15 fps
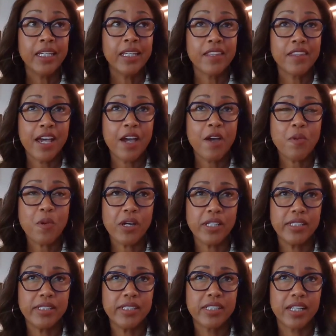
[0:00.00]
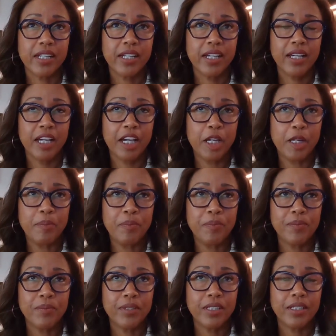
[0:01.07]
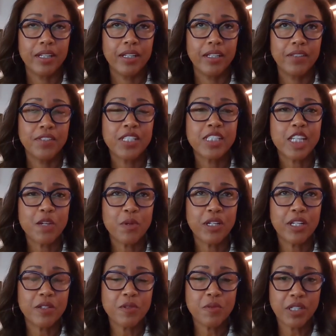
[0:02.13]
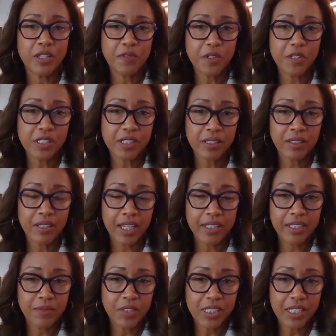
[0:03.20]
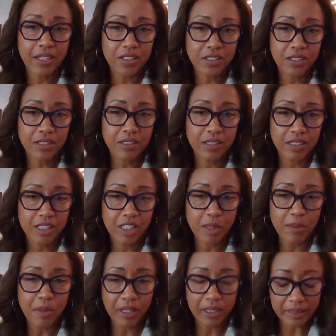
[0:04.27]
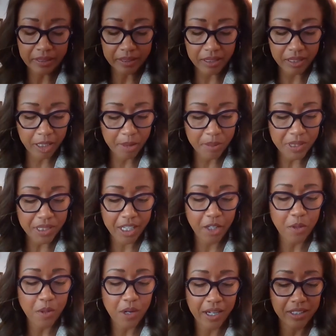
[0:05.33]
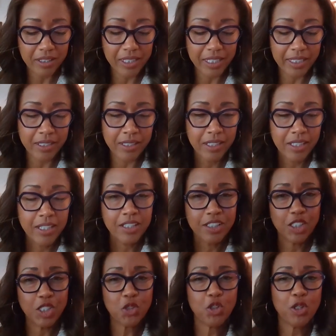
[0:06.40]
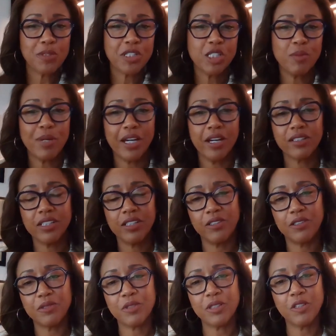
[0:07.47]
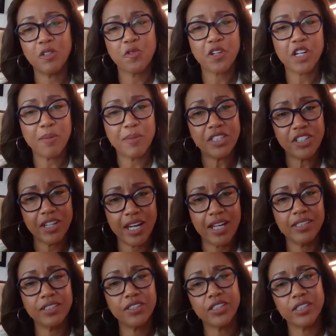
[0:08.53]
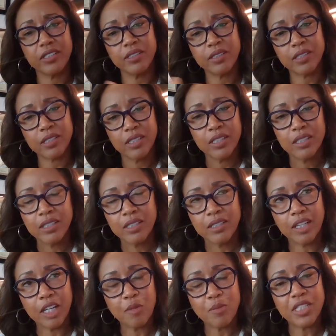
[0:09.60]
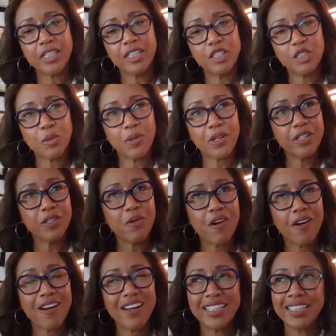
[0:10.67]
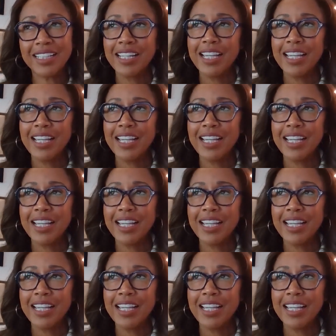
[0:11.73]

That was to say when I first had the invitation to come on, stay a while, and the description about overcoming challenges to get to where you are, and